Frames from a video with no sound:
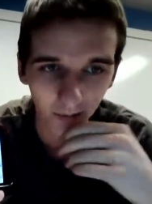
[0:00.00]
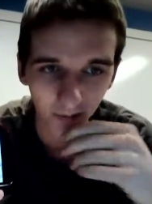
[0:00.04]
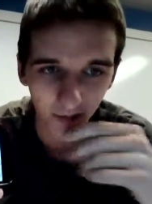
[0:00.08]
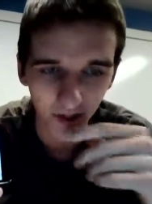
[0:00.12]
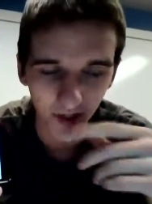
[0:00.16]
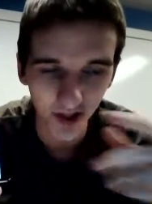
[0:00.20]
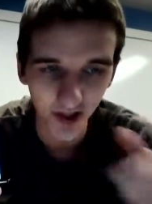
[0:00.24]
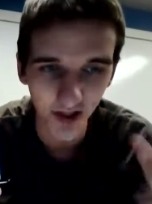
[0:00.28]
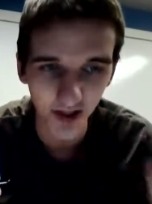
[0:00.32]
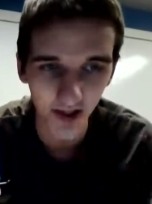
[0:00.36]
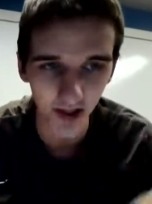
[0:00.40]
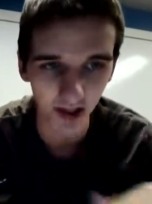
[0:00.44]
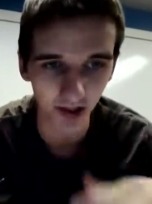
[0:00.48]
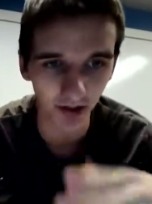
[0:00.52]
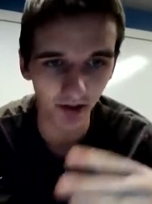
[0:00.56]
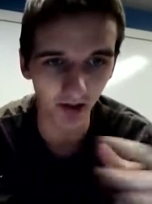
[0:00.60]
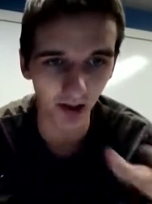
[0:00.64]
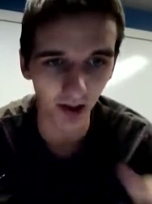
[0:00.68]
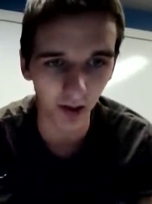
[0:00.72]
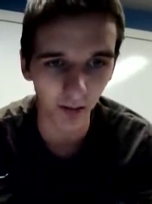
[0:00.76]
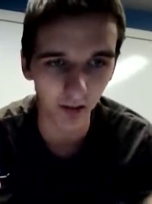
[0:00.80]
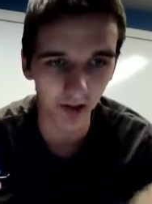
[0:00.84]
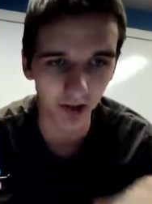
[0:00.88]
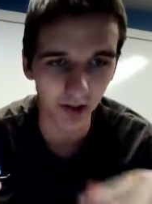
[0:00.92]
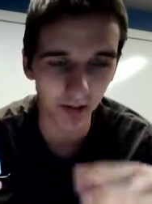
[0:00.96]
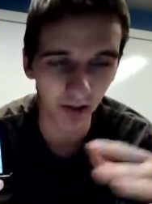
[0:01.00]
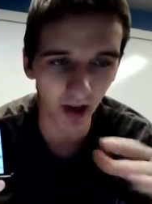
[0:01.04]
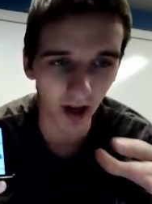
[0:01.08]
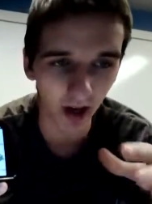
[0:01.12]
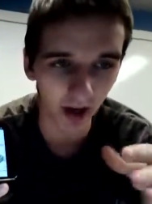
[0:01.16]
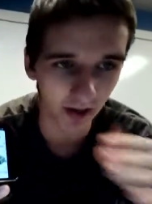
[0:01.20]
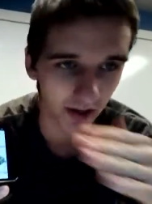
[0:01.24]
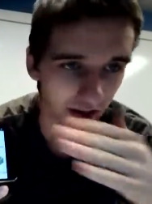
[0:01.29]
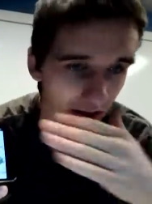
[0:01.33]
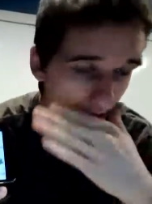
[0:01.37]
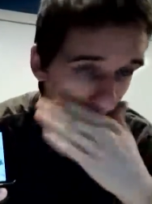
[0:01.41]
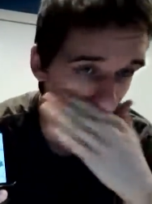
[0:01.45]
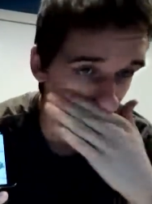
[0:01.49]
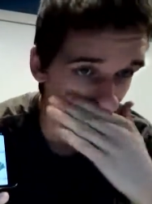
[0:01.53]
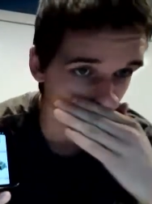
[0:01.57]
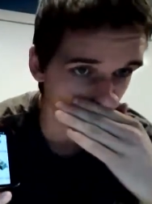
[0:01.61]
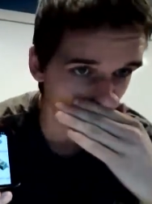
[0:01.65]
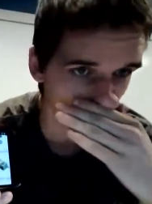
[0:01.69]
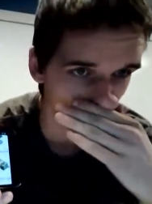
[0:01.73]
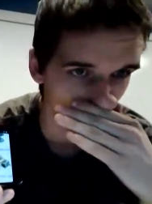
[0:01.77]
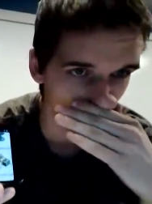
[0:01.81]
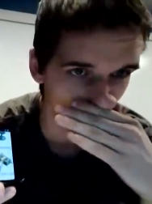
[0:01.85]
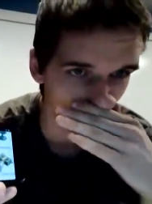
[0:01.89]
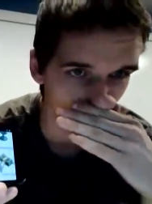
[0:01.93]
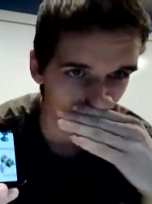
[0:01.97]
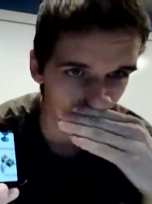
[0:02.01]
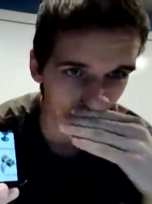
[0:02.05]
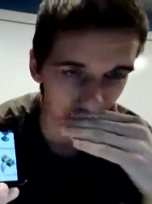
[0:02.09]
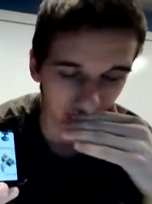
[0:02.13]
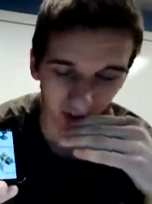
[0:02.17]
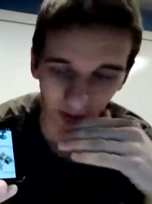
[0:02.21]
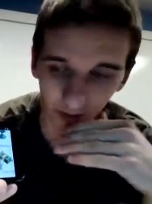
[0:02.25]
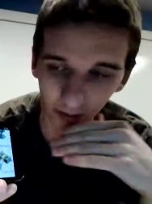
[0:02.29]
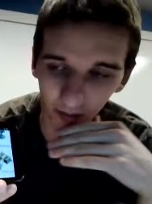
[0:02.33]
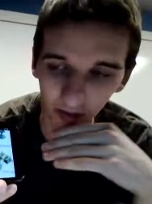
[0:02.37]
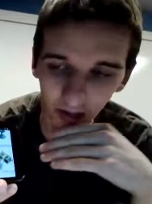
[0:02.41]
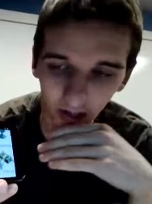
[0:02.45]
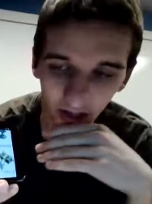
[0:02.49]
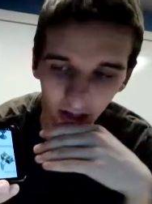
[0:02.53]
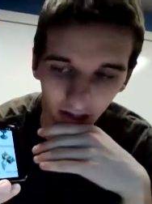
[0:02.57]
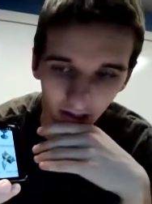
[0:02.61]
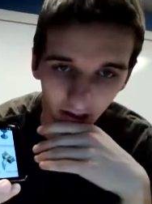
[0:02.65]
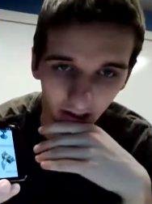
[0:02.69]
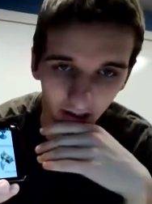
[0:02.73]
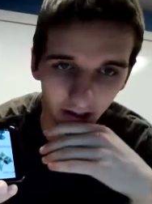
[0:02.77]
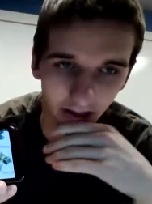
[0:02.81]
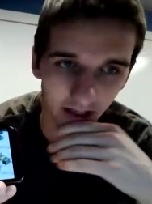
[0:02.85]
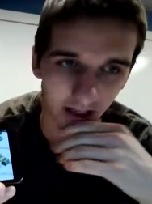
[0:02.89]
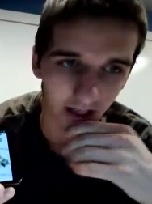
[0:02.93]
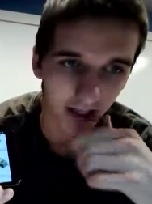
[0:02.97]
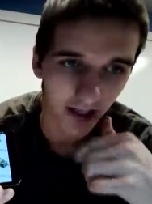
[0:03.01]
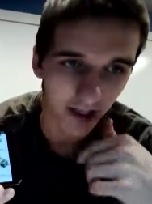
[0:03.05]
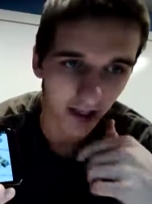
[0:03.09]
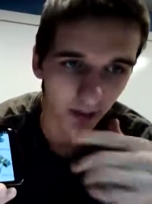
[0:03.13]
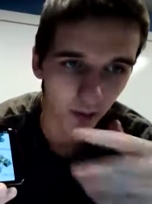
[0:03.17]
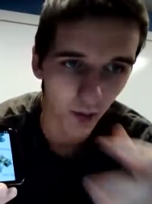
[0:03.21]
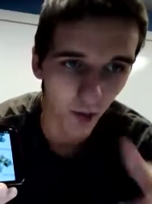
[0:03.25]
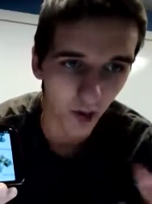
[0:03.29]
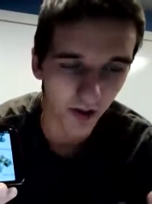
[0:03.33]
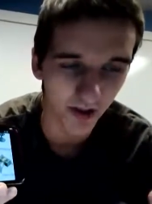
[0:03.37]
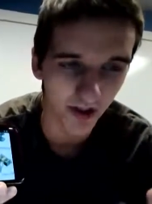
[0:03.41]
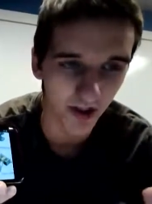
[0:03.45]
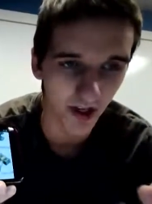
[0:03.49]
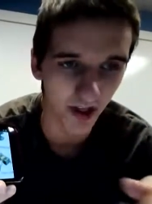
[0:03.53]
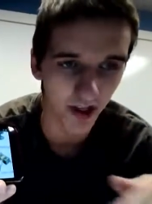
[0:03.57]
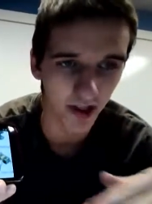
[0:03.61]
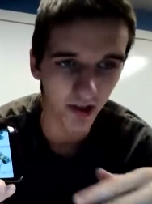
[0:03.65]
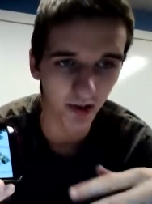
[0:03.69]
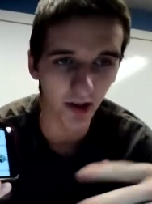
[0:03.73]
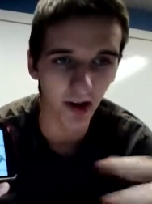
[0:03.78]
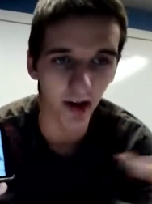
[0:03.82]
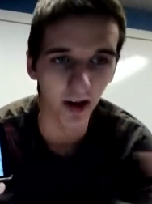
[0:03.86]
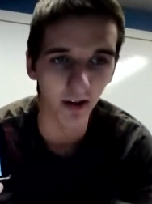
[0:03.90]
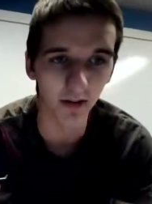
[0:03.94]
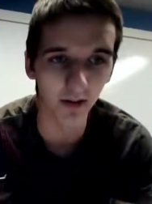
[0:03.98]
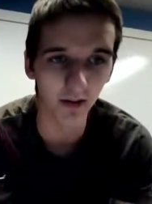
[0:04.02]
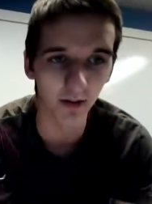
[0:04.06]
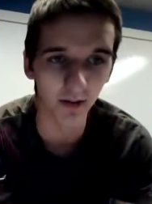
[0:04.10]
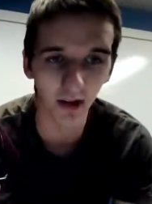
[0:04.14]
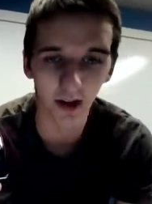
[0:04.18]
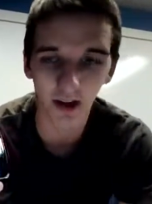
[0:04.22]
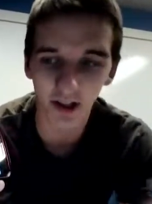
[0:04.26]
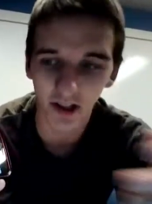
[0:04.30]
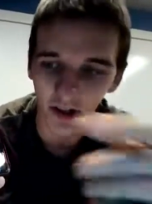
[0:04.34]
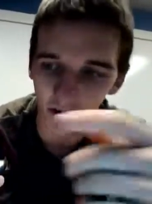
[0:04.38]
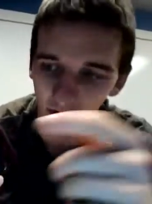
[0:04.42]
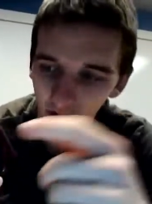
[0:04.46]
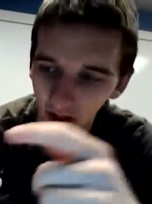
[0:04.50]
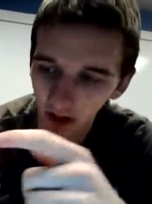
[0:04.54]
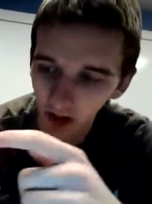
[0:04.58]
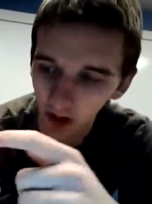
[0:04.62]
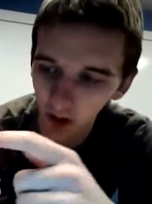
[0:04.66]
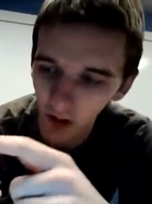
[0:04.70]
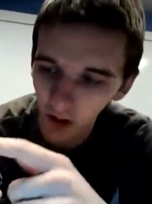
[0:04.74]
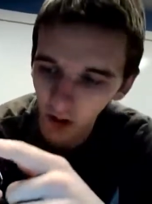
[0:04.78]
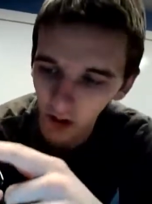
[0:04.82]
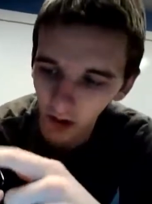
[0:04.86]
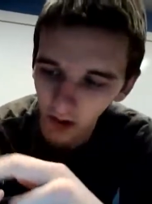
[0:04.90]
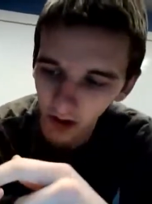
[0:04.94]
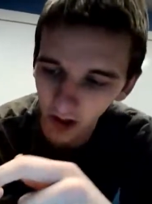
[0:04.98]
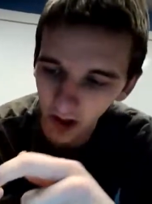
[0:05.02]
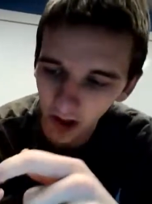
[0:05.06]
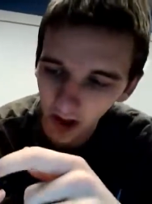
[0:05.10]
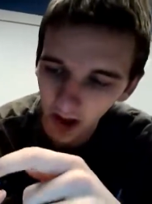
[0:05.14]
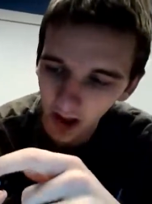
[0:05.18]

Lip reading: Just so that you're able to buy things as you're playing. The more stocks you have, the faster you get gold.